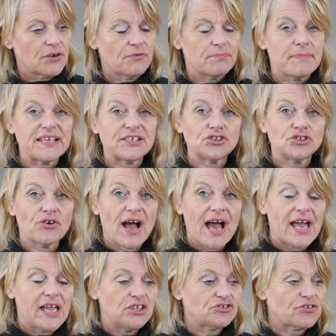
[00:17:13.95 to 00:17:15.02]
Makes your
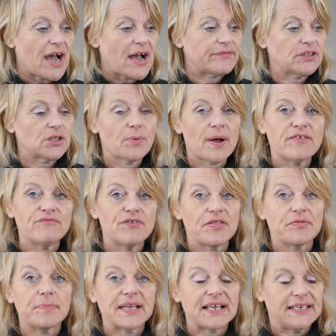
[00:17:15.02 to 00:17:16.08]
eye travel quite
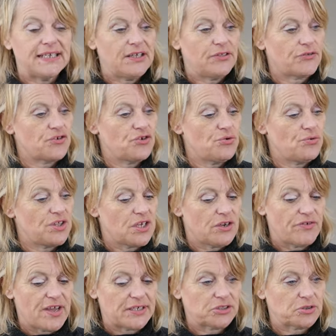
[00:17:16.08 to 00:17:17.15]
rhythmically through the
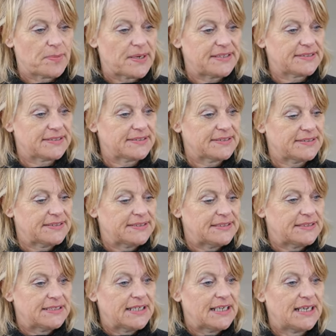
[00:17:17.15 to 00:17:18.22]
arrangement.
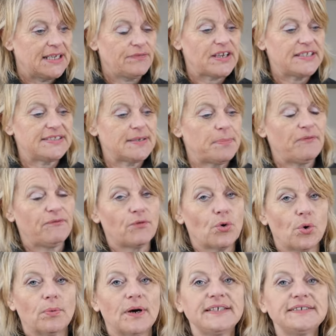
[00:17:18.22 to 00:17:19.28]
And if I tip it
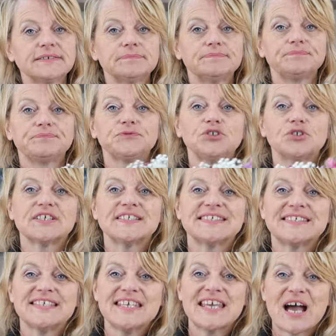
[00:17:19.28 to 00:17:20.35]
forward, you can
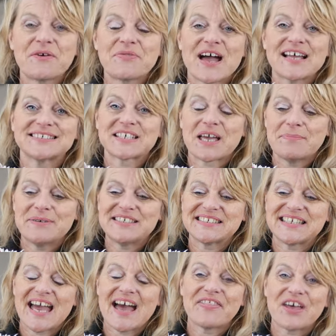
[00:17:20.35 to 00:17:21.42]
see how that's coming
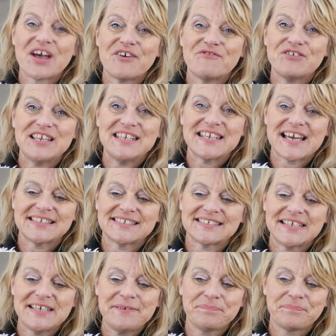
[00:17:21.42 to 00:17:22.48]
together really
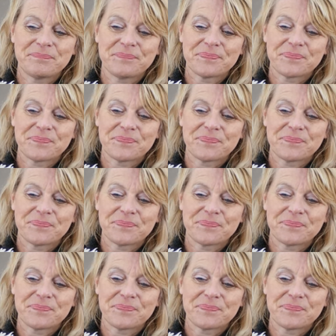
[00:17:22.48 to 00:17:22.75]
nicely.